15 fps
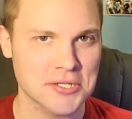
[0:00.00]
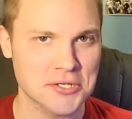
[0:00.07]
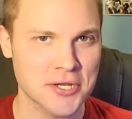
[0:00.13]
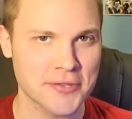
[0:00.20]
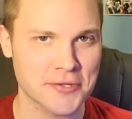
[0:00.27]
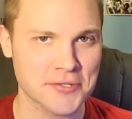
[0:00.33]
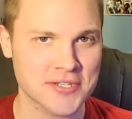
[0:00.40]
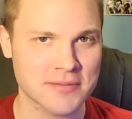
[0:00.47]

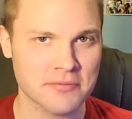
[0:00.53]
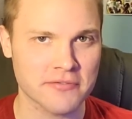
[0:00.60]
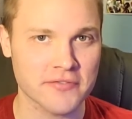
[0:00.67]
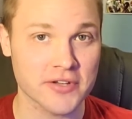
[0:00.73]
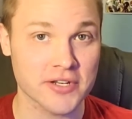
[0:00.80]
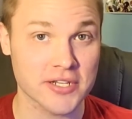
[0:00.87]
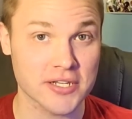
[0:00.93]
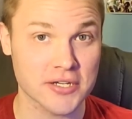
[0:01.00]
another separate
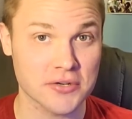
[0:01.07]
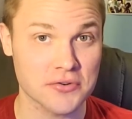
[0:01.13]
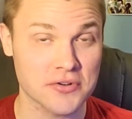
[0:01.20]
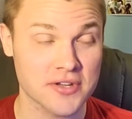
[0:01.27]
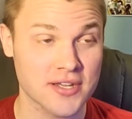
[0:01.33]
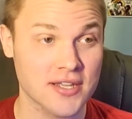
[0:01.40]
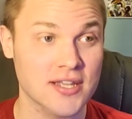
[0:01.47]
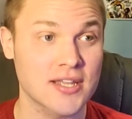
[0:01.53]
video.
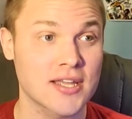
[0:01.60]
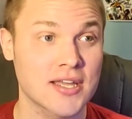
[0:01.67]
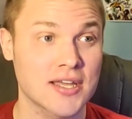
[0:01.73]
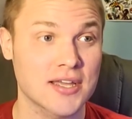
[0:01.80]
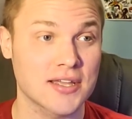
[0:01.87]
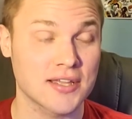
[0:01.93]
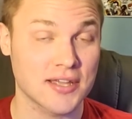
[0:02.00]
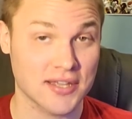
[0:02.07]

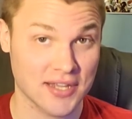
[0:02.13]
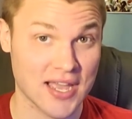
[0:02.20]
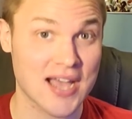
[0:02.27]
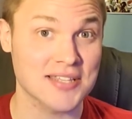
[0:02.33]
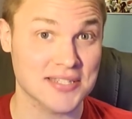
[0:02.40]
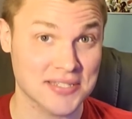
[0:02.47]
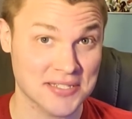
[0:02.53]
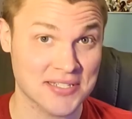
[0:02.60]

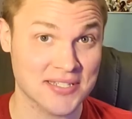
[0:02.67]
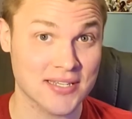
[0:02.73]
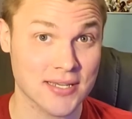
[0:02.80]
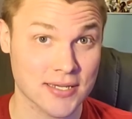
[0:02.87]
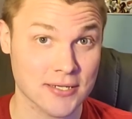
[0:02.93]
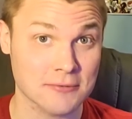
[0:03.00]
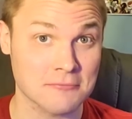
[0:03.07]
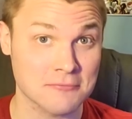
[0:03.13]
Guy's
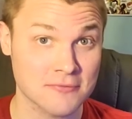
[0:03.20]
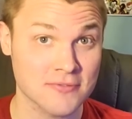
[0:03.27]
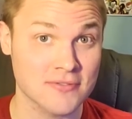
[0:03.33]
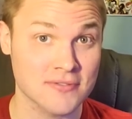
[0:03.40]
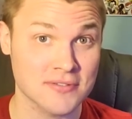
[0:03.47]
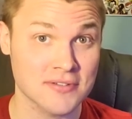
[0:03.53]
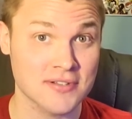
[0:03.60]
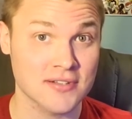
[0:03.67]
insane.
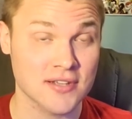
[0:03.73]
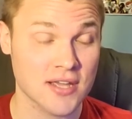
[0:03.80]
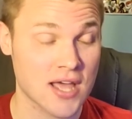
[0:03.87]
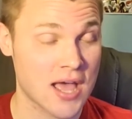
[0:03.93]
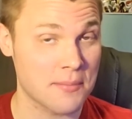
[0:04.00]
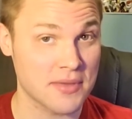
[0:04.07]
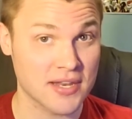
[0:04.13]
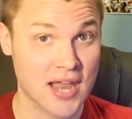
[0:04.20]

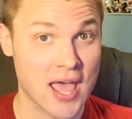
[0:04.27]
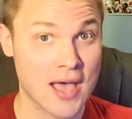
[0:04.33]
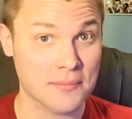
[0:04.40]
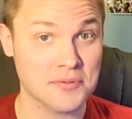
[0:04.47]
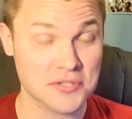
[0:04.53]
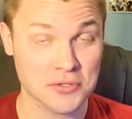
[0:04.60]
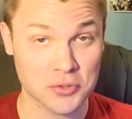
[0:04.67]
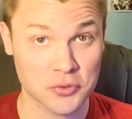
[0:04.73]
I mean,
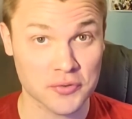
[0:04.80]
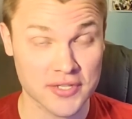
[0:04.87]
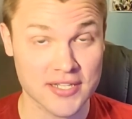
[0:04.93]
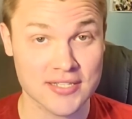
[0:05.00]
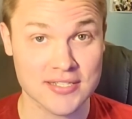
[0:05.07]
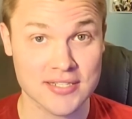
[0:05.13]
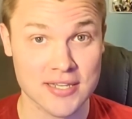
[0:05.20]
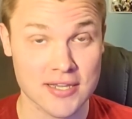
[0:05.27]
absolutely
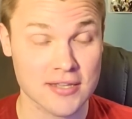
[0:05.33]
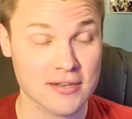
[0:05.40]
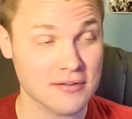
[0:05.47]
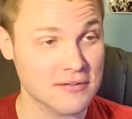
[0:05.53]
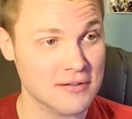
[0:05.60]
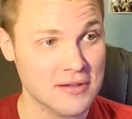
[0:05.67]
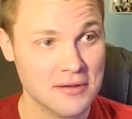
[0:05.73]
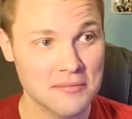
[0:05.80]
insane.
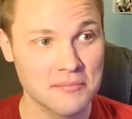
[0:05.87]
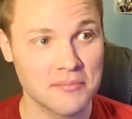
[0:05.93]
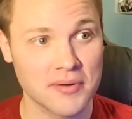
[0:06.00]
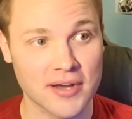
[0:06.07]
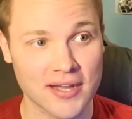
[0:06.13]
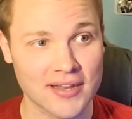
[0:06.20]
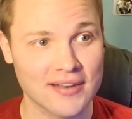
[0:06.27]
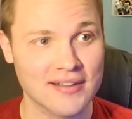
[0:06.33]

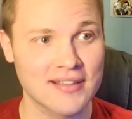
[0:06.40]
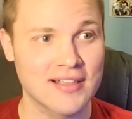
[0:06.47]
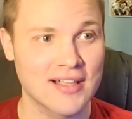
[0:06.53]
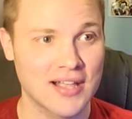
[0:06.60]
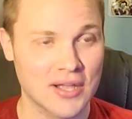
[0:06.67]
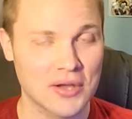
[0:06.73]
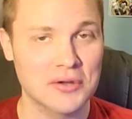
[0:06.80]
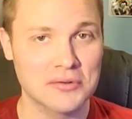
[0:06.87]
But
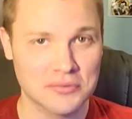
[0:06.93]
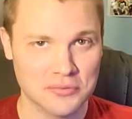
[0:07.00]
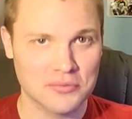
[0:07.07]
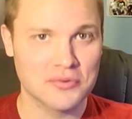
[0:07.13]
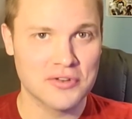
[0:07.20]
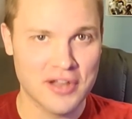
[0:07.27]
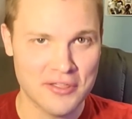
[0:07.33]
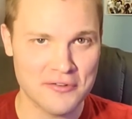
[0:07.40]

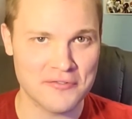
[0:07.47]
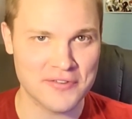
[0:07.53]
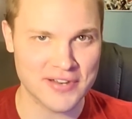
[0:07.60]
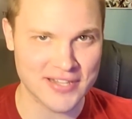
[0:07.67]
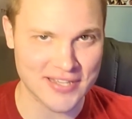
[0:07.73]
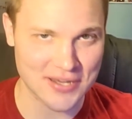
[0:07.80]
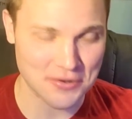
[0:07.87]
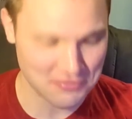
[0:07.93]
another
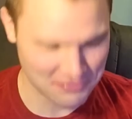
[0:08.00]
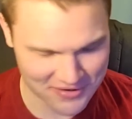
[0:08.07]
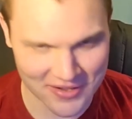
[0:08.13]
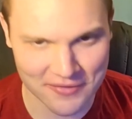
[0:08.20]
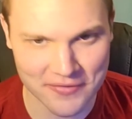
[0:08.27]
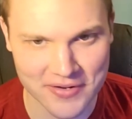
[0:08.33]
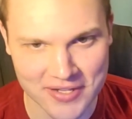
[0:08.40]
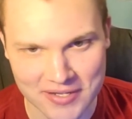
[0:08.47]
video,
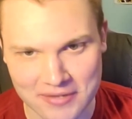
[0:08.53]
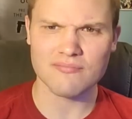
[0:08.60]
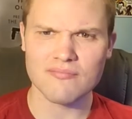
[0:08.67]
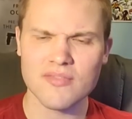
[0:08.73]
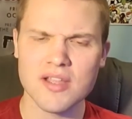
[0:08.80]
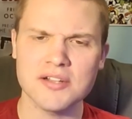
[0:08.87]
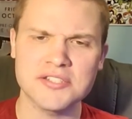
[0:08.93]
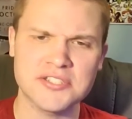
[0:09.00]
another video.
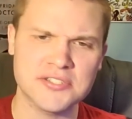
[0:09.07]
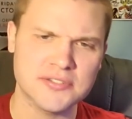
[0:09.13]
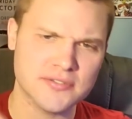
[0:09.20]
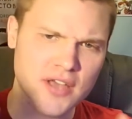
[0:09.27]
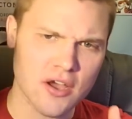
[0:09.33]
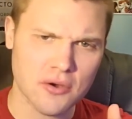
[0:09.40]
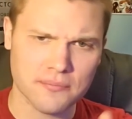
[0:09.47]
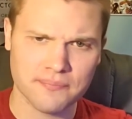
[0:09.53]

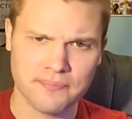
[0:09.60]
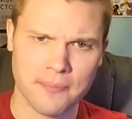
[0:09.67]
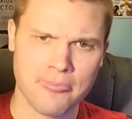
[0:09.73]
So,